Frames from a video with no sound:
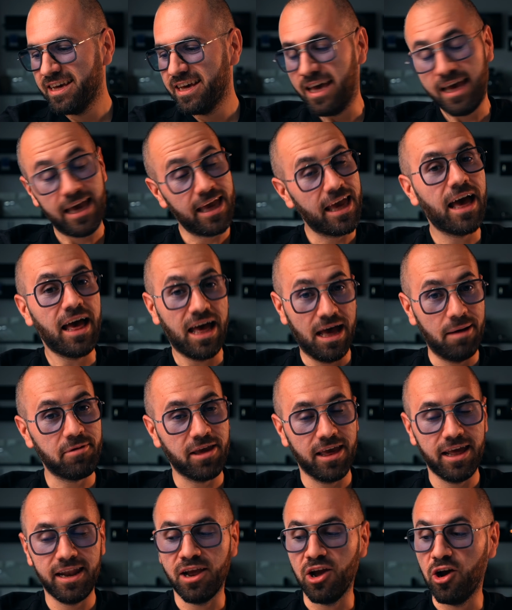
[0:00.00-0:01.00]
Uh, yeah, I'm
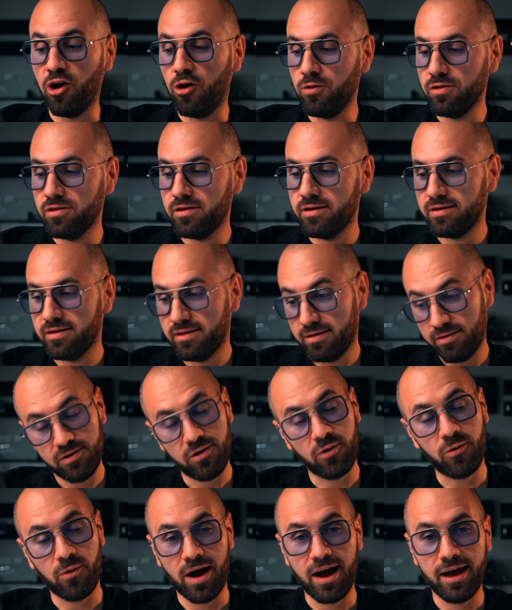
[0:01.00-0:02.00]
getting old.
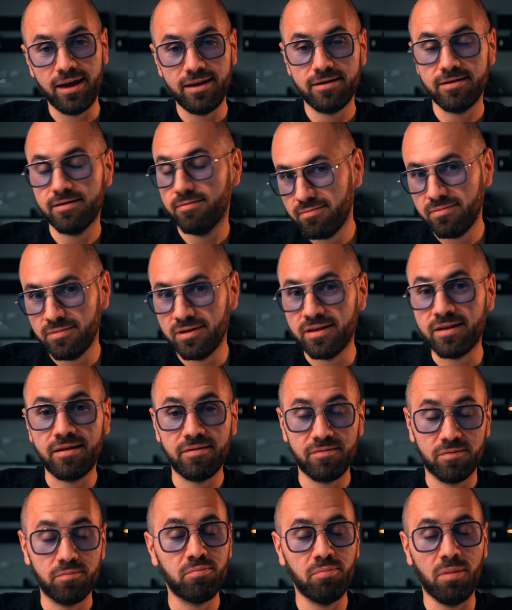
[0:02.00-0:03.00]
All right, it's
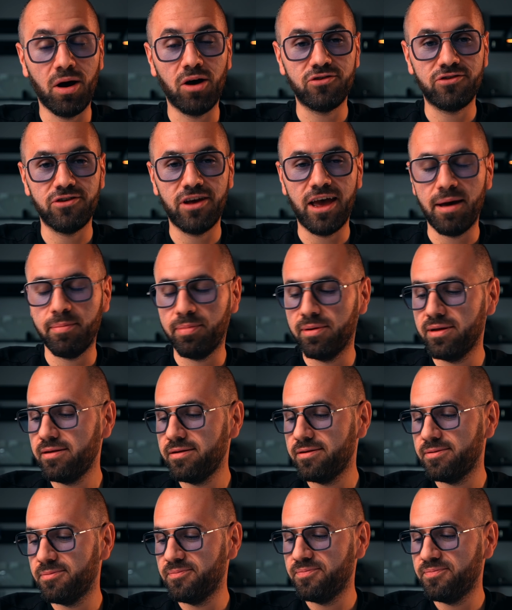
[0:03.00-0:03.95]
bound to happen.